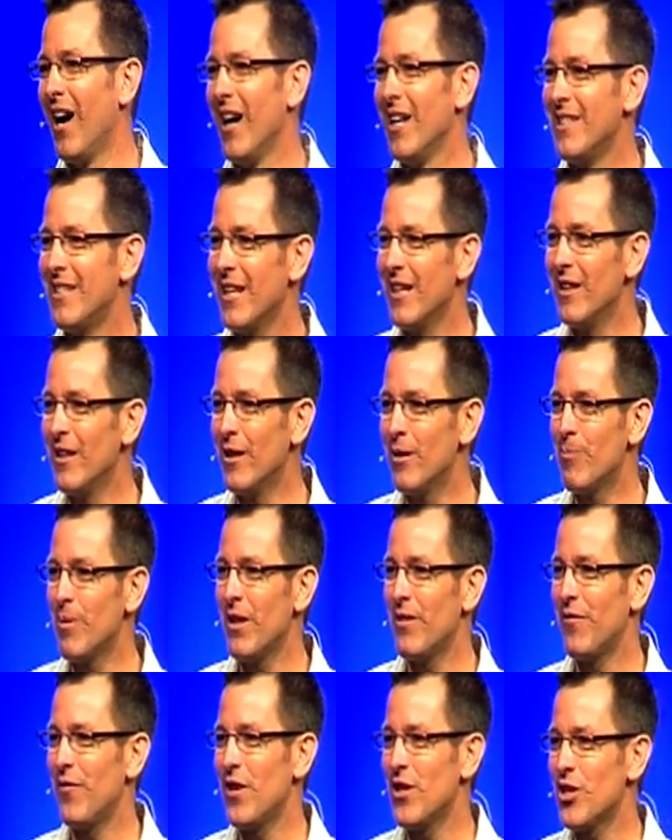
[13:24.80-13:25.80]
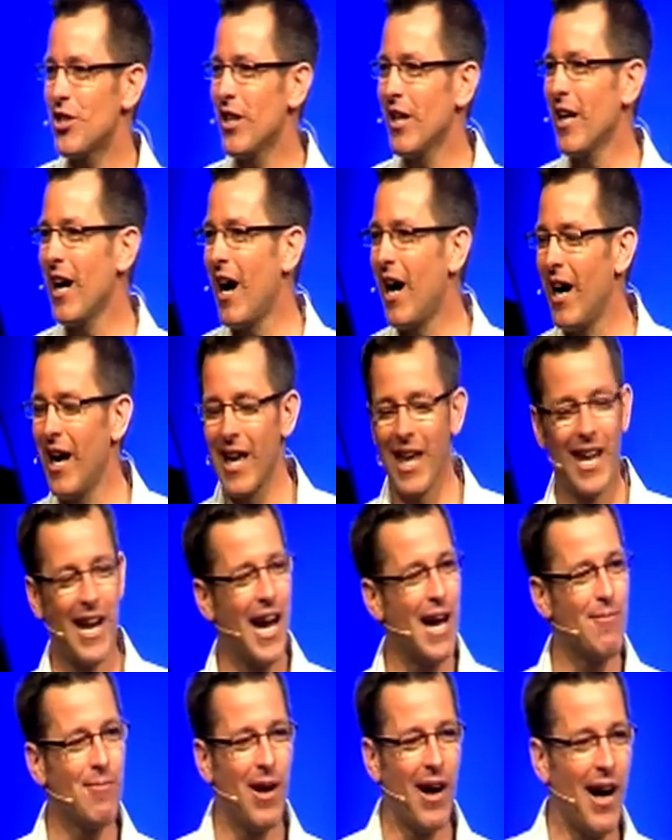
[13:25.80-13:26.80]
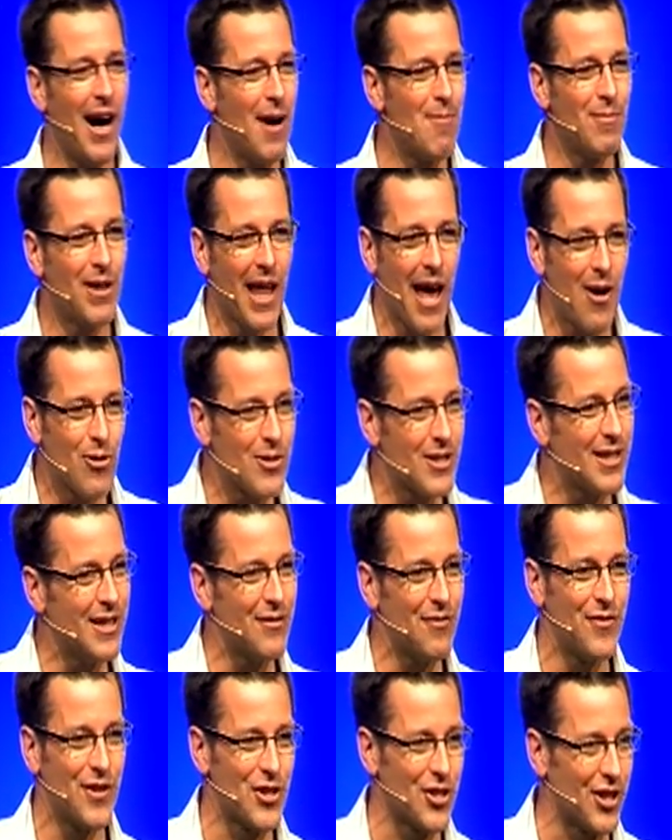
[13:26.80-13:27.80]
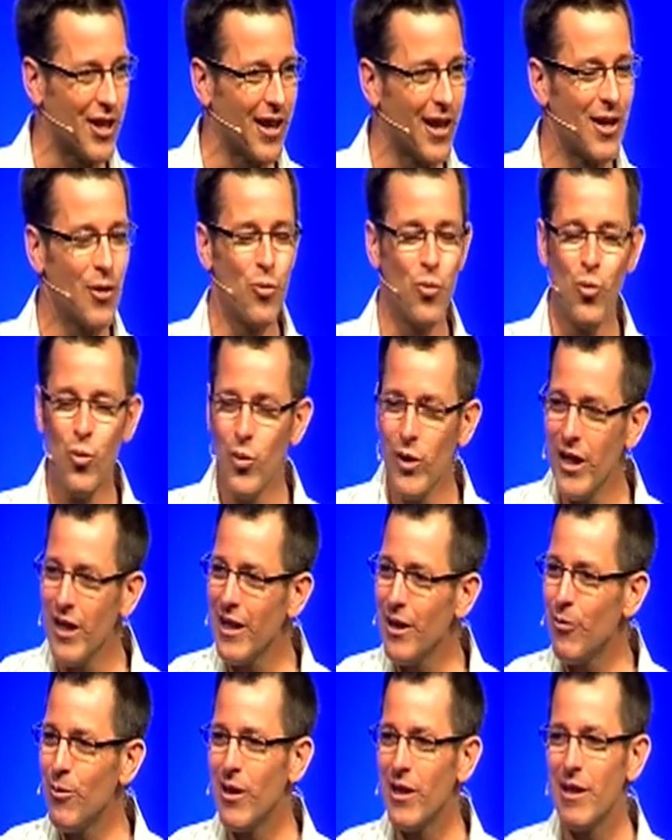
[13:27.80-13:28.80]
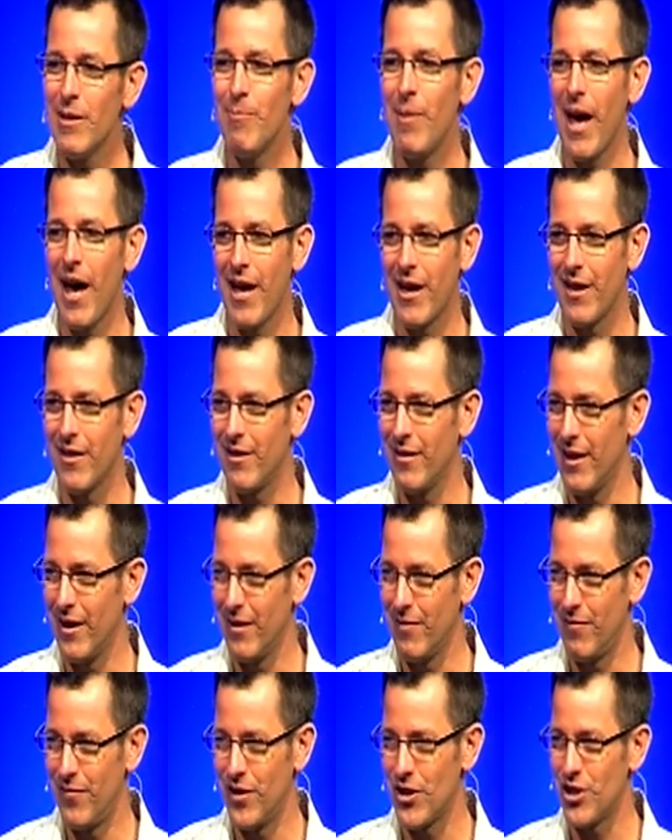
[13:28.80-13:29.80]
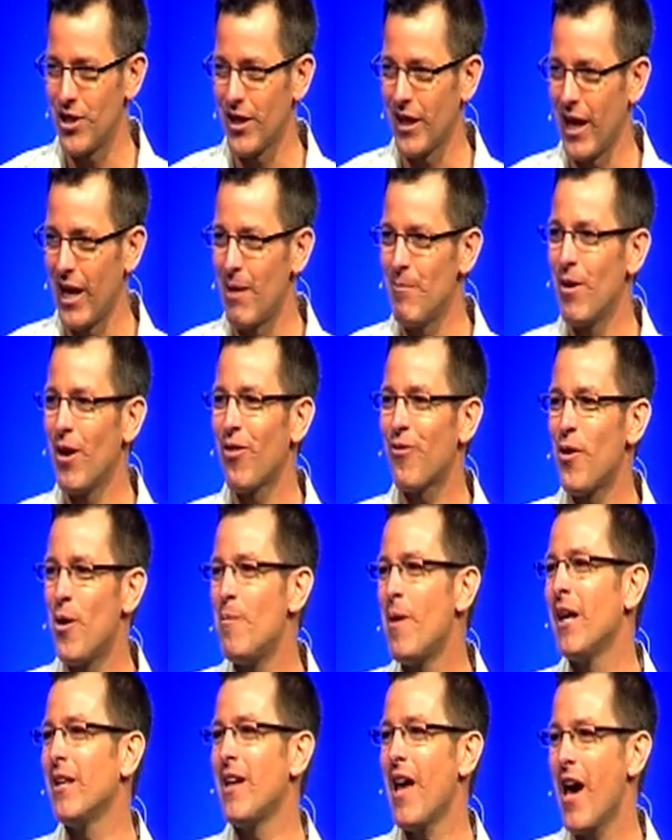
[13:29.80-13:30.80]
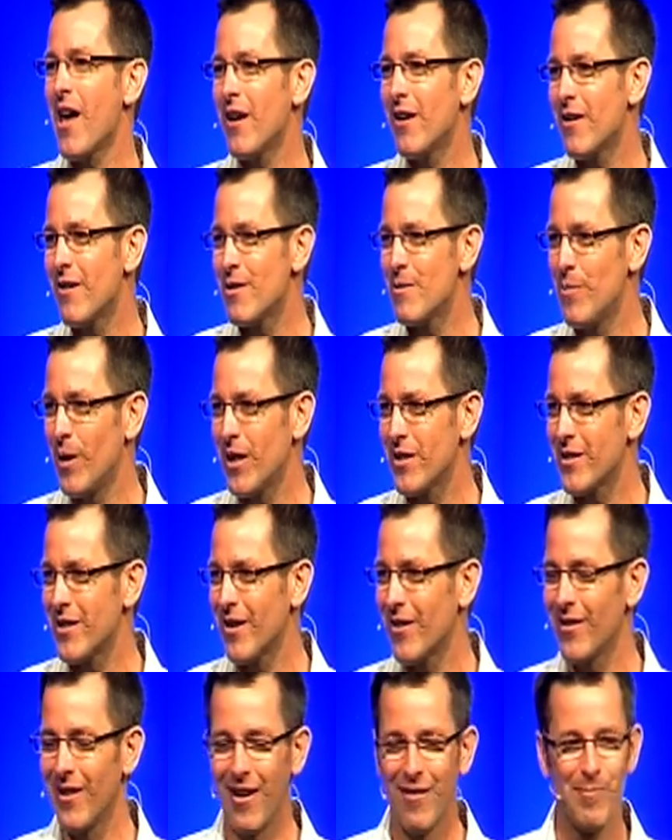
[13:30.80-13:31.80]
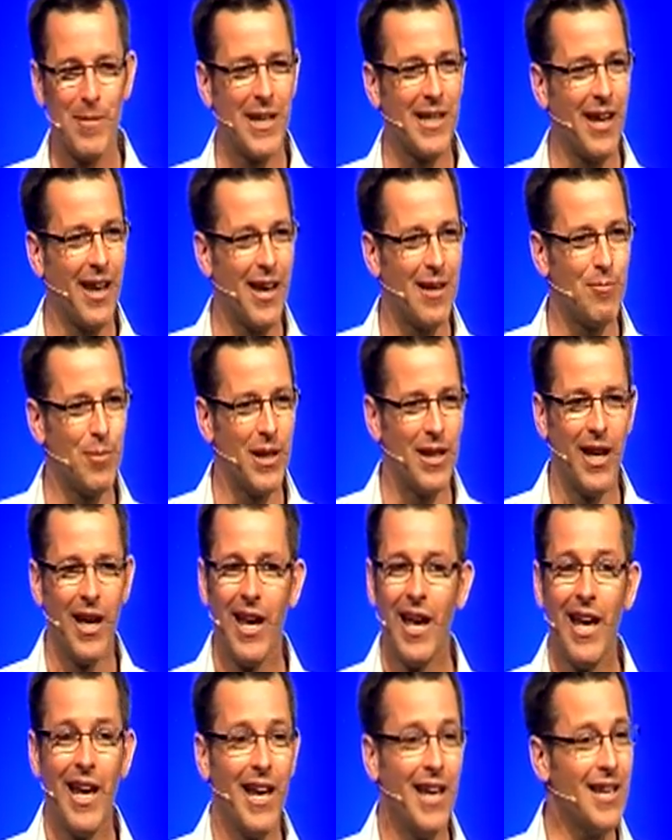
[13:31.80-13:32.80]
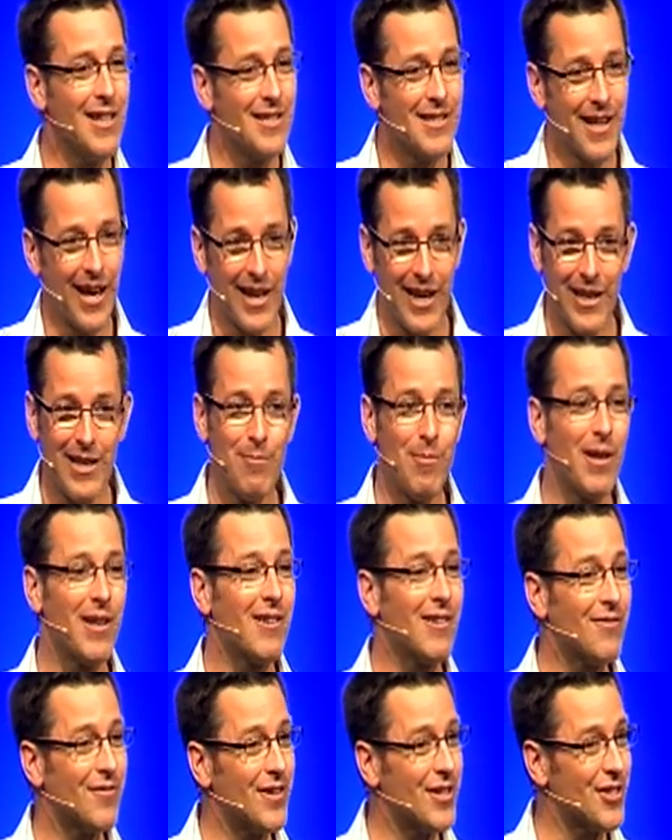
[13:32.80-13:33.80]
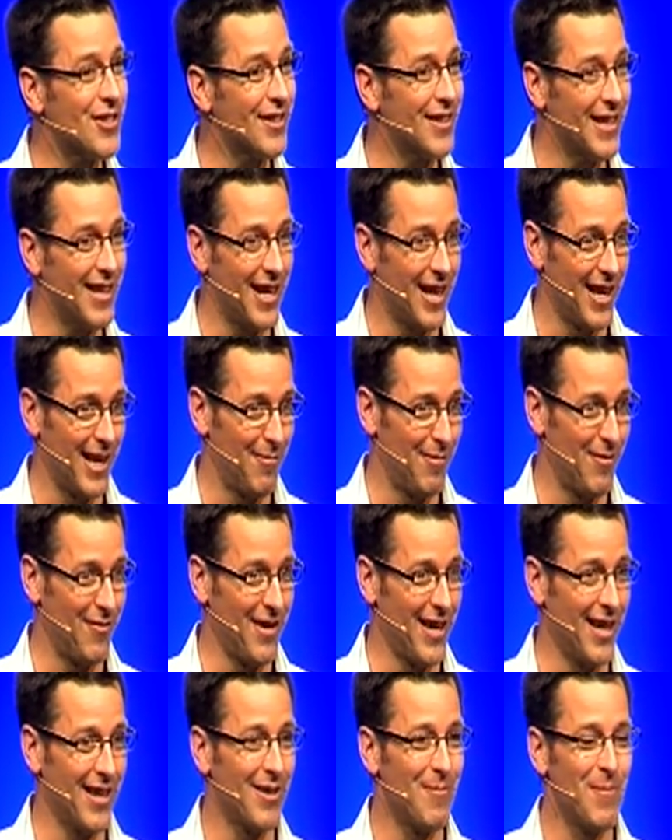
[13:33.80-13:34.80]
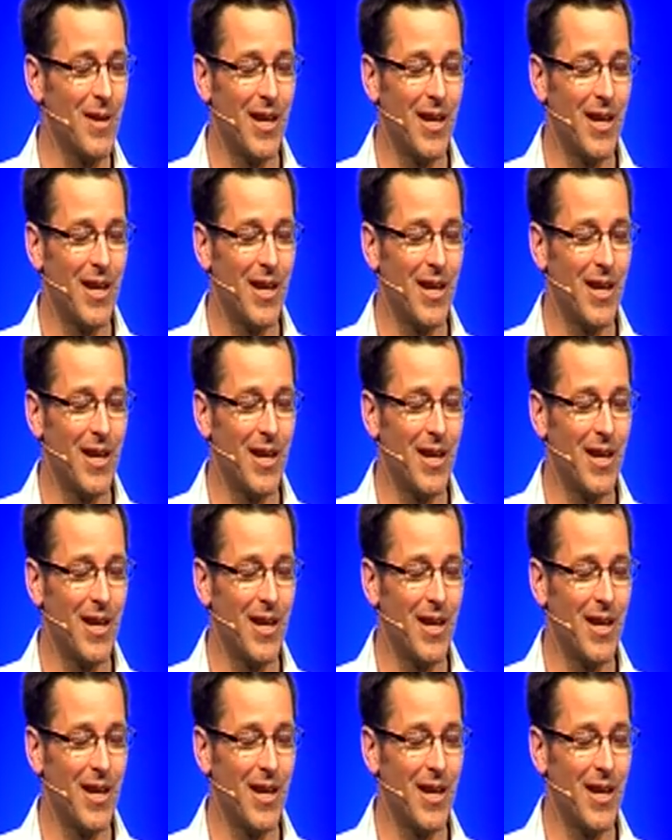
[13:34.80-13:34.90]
did a little bit of fishing, and I'm lousy at fishing. Really, really bad at fishing. And I'm going to throw my dad under the bus here. Love my dad, but he's not any better at fishing than I am. In fact,